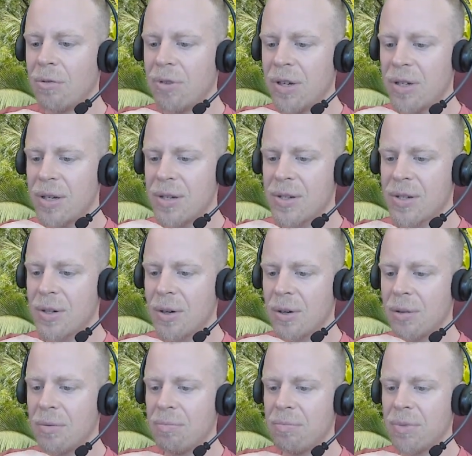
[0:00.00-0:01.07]
rigid,
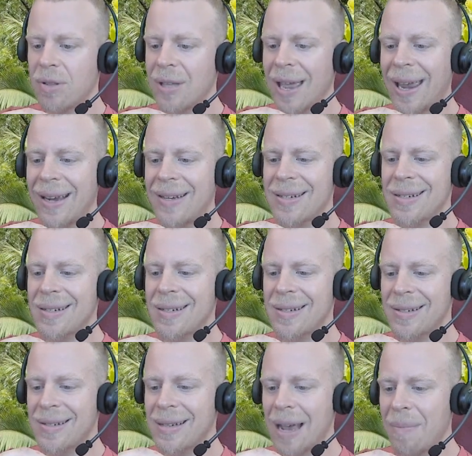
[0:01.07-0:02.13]
so it takes
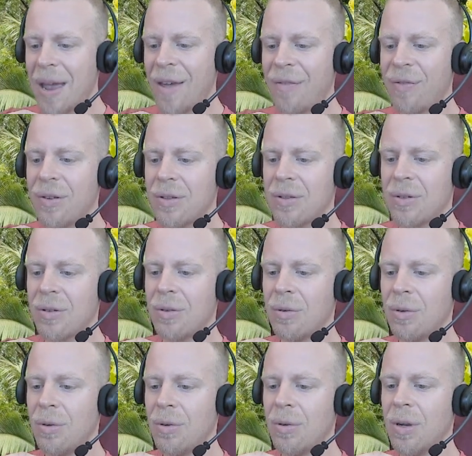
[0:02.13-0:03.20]
some effort
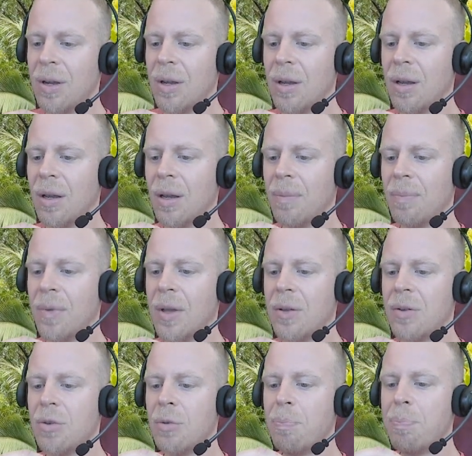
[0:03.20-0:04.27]
to
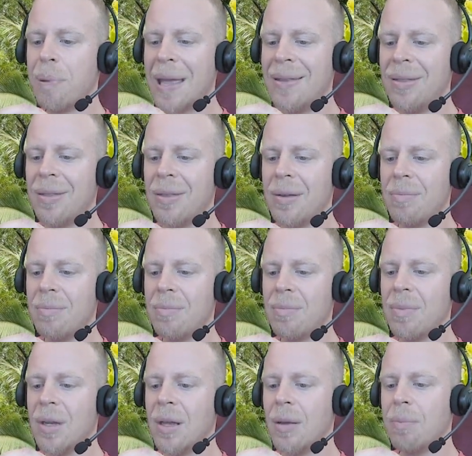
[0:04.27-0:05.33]
bend
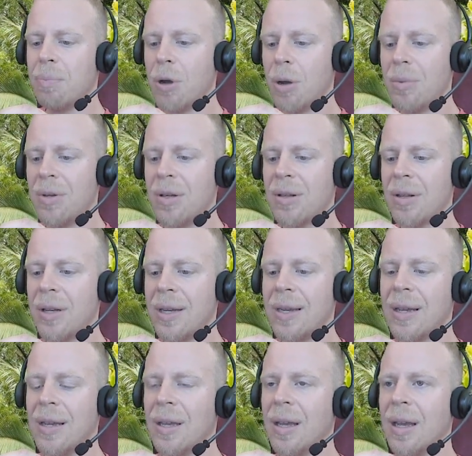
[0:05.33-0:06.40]
them
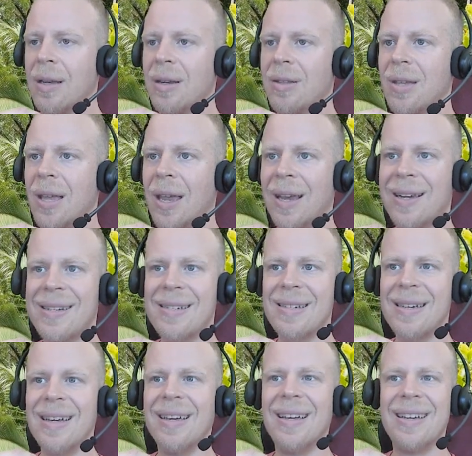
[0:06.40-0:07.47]
permanently, and it
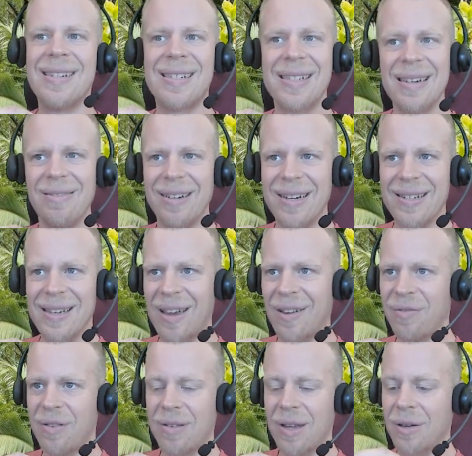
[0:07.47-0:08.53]
takes a serious
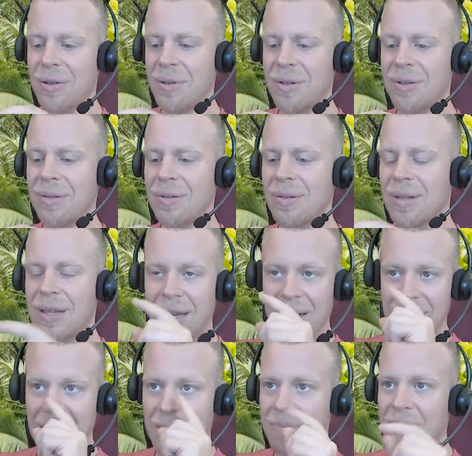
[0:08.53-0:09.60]
effort. I couldn't
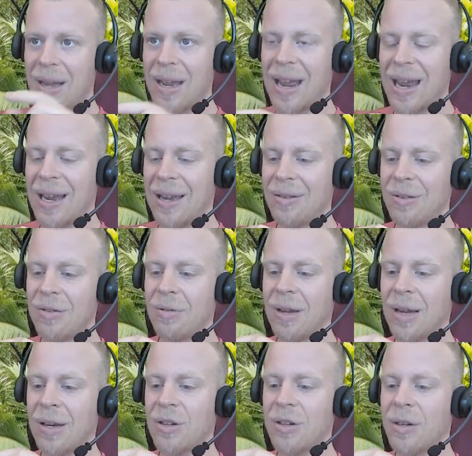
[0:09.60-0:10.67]
get it done by hand to
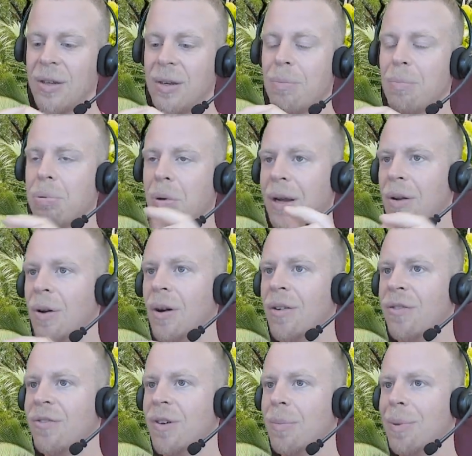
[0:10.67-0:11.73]
actually break
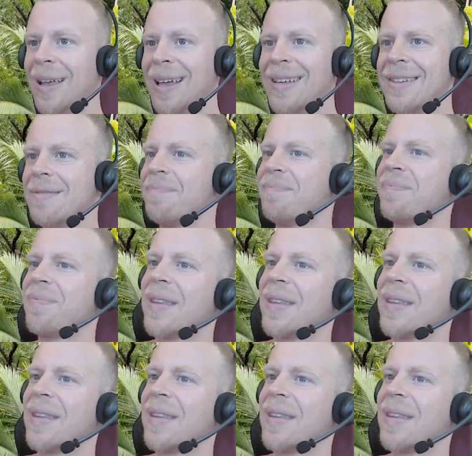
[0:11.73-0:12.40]
off a blade.